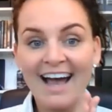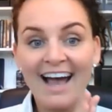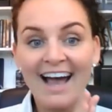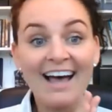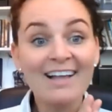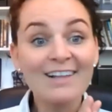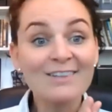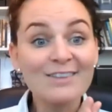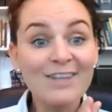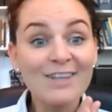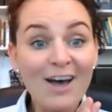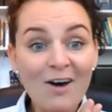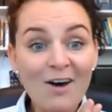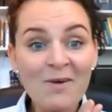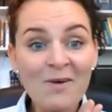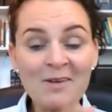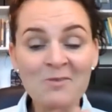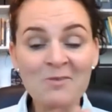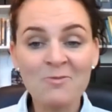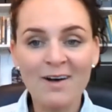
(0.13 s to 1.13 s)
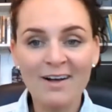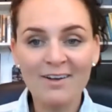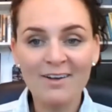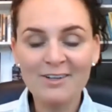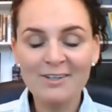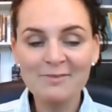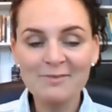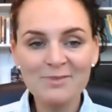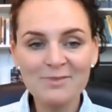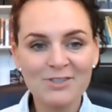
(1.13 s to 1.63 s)
Hello and
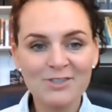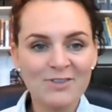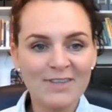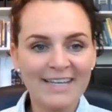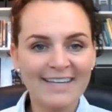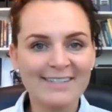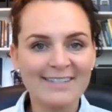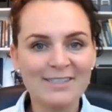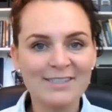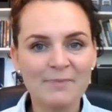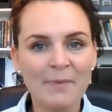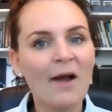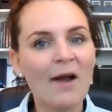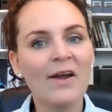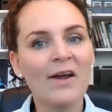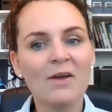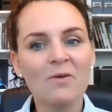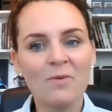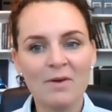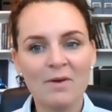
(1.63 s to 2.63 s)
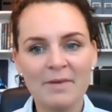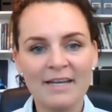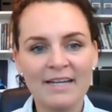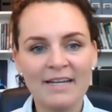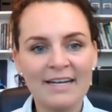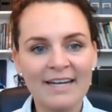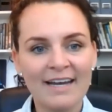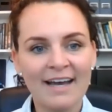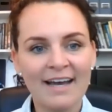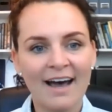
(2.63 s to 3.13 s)
welcome to the Aspiring Women
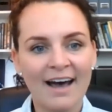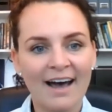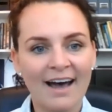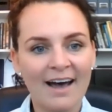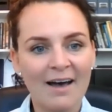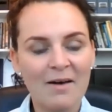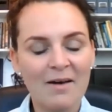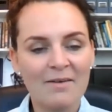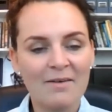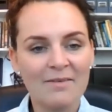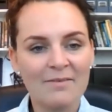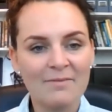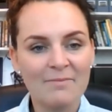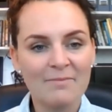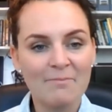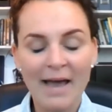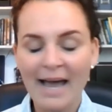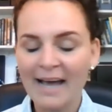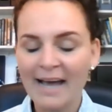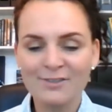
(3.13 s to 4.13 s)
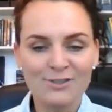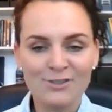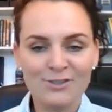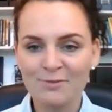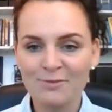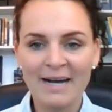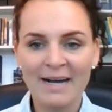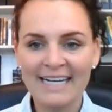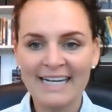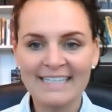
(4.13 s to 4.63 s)

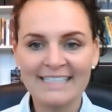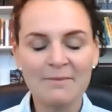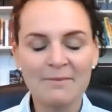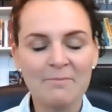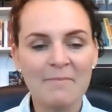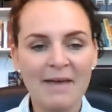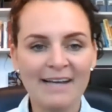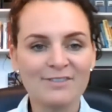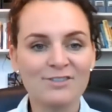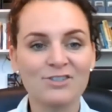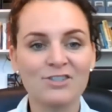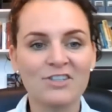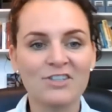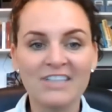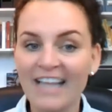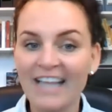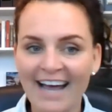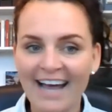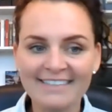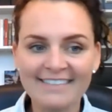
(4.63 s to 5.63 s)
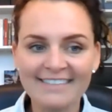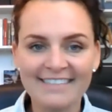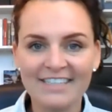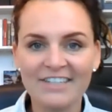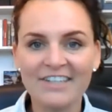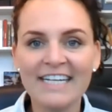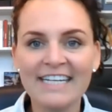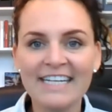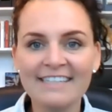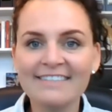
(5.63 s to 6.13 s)
Mastermind Masterclass
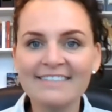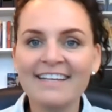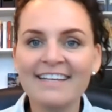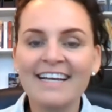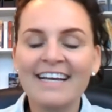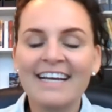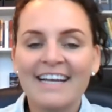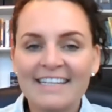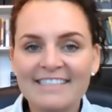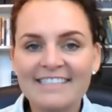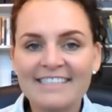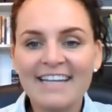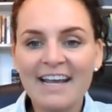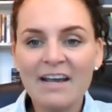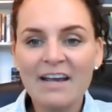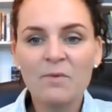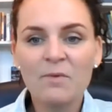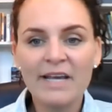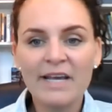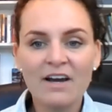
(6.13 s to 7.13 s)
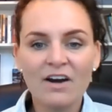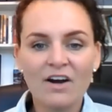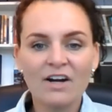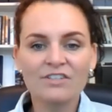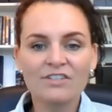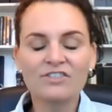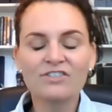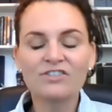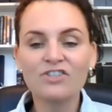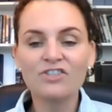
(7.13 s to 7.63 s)
series. Today we are
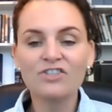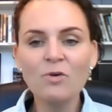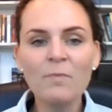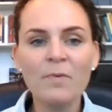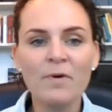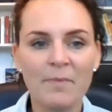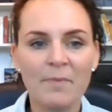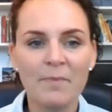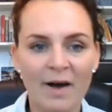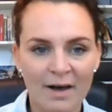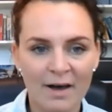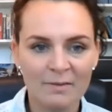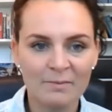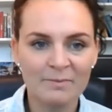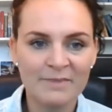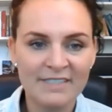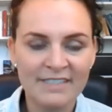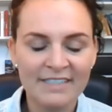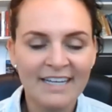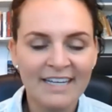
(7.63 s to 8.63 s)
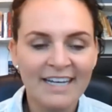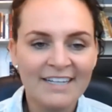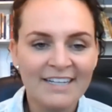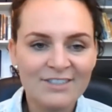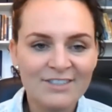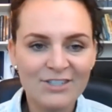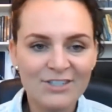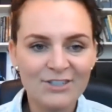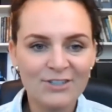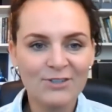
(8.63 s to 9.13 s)
super pumped
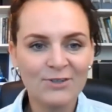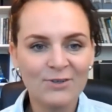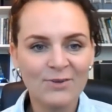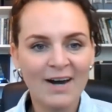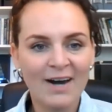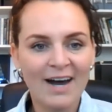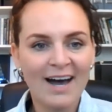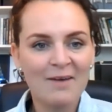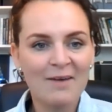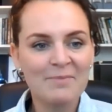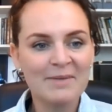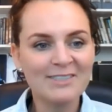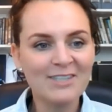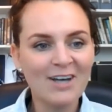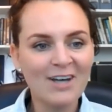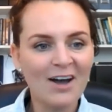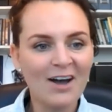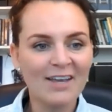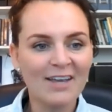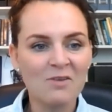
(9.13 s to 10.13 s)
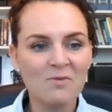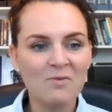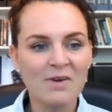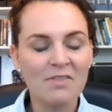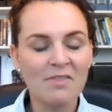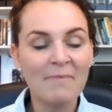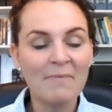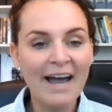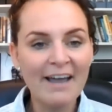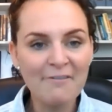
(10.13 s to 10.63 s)
to be talking with
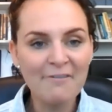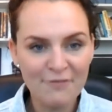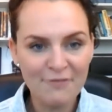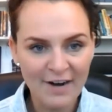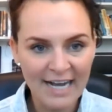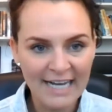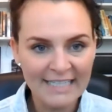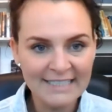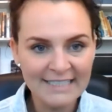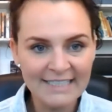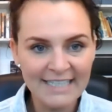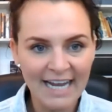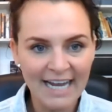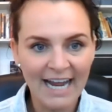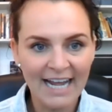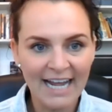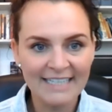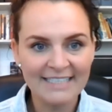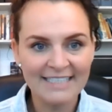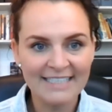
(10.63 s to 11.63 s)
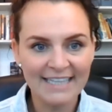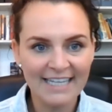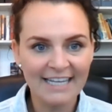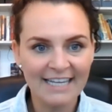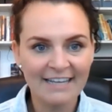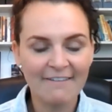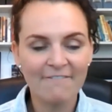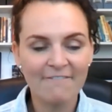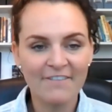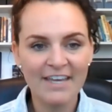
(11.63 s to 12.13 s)
my friend and
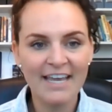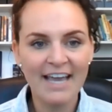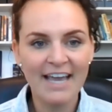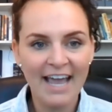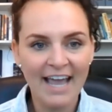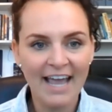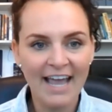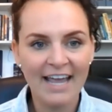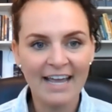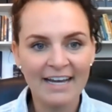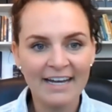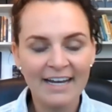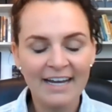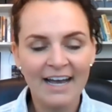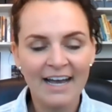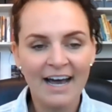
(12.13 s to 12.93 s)
the VA